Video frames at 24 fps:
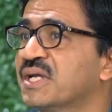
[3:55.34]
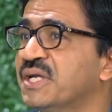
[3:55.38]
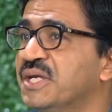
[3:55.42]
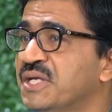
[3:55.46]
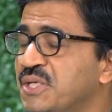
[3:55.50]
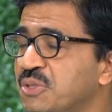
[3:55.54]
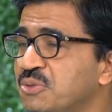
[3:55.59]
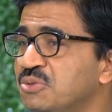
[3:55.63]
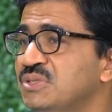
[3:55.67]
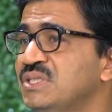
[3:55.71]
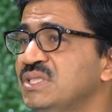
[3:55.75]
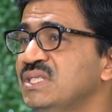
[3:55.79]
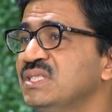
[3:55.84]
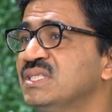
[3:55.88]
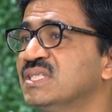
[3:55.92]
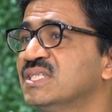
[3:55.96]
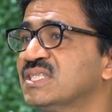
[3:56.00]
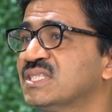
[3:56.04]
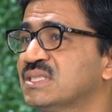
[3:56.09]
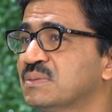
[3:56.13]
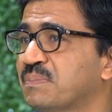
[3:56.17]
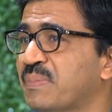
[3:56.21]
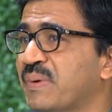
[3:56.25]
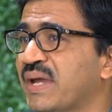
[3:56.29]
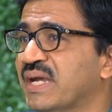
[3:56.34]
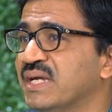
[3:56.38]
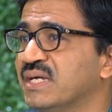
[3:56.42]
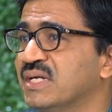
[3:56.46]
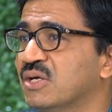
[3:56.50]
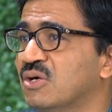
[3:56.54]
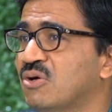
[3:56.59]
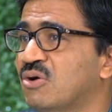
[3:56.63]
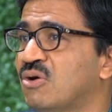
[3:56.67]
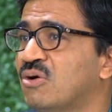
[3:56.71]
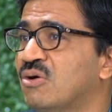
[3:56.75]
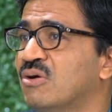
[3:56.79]
reducing their
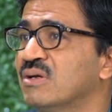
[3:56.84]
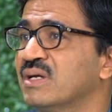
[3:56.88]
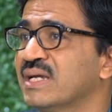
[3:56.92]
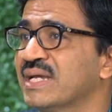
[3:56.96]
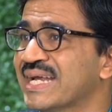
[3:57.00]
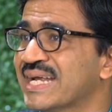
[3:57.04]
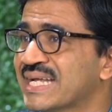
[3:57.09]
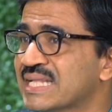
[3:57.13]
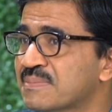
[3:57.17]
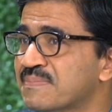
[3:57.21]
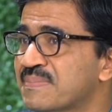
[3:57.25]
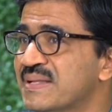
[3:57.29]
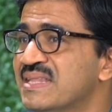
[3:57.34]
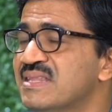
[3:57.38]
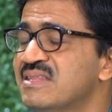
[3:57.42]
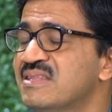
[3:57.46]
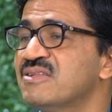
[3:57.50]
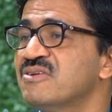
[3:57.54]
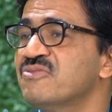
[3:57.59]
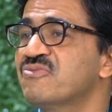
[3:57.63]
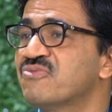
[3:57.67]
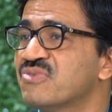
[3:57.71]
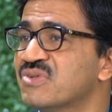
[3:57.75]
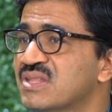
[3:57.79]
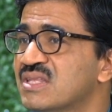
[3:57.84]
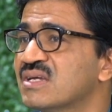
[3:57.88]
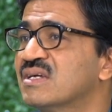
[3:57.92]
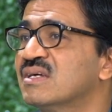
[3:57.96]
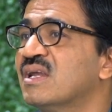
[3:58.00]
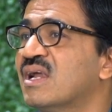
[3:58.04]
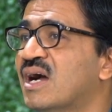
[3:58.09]
spend on expensive physical